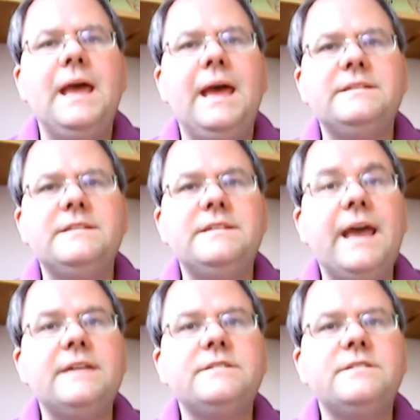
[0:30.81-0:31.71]
And
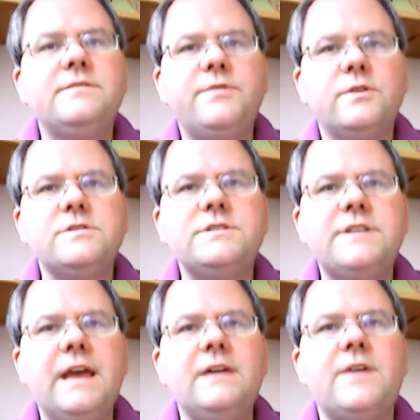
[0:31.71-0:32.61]
today is the first
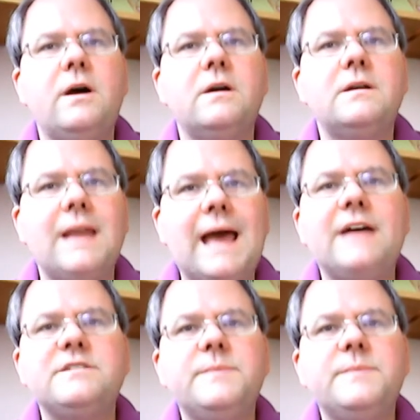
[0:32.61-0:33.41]
day of our class